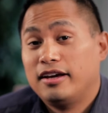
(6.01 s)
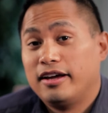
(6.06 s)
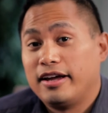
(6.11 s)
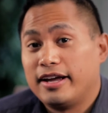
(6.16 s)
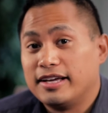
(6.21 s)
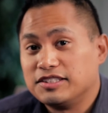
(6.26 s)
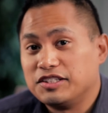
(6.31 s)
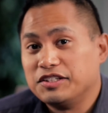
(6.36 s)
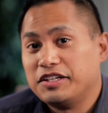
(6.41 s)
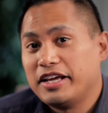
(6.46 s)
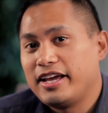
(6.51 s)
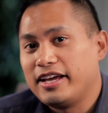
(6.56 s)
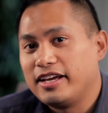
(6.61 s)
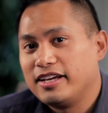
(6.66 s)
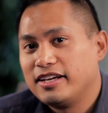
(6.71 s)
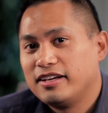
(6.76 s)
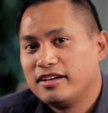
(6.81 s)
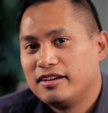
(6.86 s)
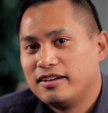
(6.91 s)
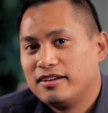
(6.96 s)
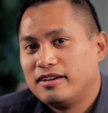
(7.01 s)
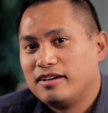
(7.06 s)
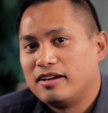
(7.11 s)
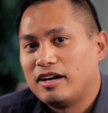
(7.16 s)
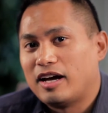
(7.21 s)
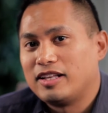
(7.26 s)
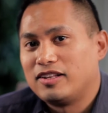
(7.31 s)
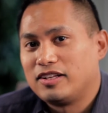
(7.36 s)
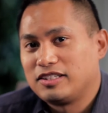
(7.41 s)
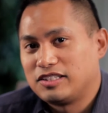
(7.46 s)
and today
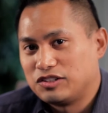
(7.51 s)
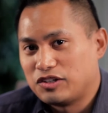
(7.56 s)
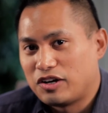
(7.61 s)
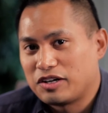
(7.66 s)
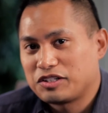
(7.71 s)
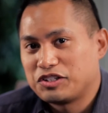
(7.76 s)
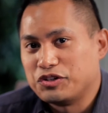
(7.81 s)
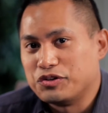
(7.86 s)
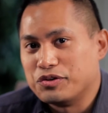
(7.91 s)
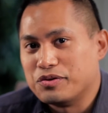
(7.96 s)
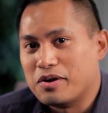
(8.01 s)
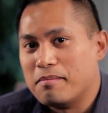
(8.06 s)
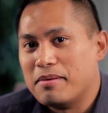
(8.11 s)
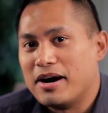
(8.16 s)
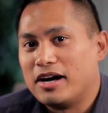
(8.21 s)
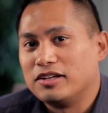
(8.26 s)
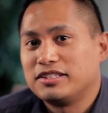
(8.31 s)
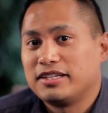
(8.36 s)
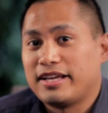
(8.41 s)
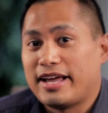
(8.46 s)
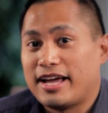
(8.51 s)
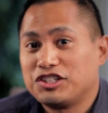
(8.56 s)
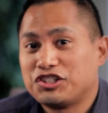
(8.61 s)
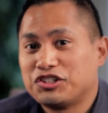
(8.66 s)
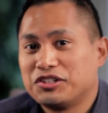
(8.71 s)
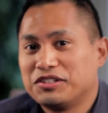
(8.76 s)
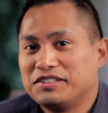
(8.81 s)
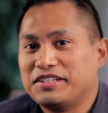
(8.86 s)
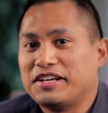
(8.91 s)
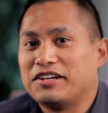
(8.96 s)
I'd like to talk to you about Azure
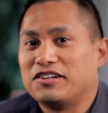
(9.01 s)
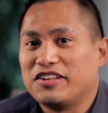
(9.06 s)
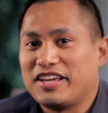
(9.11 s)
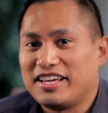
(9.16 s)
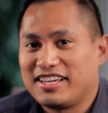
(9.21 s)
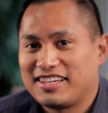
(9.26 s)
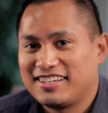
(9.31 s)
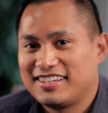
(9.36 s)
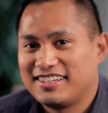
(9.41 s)
Data Lake.